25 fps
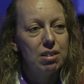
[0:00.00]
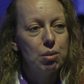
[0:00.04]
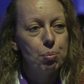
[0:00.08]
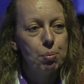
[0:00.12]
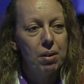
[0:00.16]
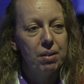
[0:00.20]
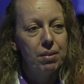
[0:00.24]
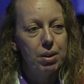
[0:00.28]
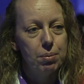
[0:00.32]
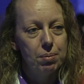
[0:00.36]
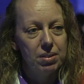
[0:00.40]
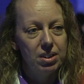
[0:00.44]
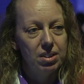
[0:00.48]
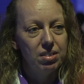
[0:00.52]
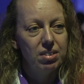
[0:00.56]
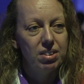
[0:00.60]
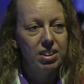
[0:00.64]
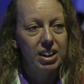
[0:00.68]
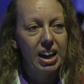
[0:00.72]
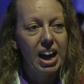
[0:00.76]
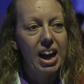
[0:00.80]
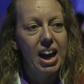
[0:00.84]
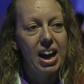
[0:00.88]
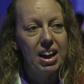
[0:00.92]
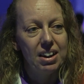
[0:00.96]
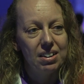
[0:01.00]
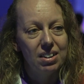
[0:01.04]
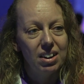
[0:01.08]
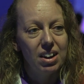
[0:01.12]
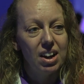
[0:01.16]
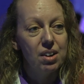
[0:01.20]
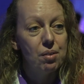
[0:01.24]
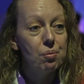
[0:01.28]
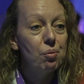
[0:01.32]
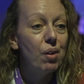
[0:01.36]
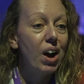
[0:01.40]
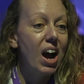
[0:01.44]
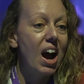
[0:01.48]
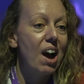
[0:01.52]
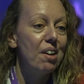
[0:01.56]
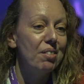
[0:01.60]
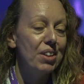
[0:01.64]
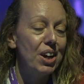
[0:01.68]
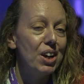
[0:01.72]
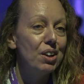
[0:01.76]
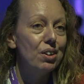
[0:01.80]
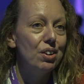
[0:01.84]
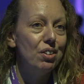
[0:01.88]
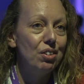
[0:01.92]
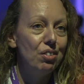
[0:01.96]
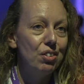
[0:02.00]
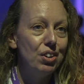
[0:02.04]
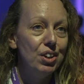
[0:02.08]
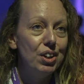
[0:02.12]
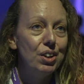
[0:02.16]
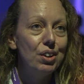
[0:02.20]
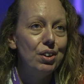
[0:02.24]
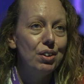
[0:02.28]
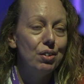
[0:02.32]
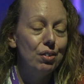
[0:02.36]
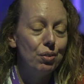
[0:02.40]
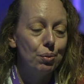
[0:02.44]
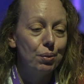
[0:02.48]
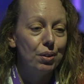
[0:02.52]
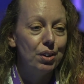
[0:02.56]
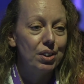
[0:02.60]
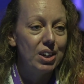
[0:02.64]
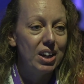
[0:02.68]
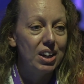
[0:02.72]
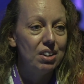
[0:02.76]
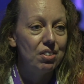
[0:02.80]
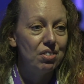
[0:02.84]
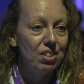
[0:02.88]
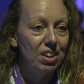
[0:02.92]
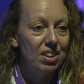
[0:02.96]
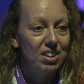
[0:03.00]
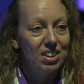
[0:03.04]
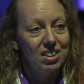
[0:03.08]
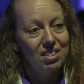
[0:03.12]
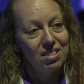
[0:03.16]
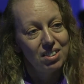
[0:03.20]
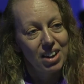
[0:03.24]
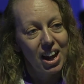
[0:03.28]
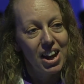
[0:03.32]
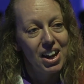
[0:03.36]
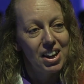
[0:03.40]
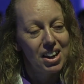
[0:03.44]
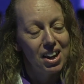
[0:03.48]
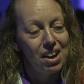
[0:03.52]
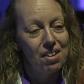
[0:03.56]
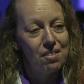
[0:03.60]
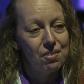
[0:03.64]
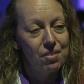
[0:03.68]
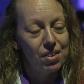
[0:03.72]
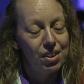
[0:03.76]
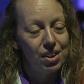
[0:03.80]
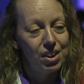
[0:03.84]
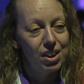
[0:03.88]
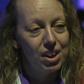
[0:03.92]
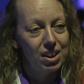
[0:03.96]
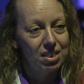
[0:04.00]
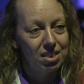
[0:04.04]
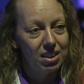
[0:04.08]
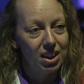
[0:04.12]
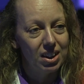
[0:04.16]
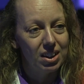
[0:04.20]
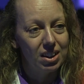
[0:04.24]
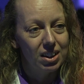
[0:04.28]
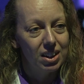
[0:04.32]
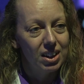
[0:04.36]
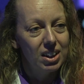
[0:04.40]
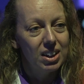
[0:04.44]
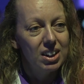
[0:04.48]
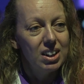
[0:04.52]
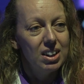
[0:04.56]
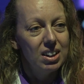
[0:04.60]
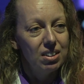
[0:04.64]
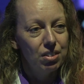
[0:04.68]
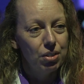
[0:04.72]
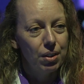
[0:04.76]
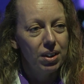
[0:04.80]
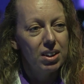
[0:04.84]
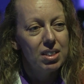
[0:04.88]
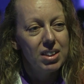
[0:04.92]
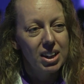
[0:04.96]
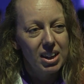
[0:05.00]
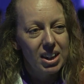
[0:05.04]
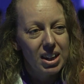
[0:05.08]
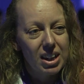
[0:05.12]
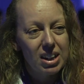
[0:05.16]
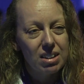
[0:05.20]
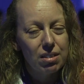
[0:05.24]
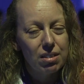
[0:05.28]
experiment again, and how they could use what they'd done and take it further. So I think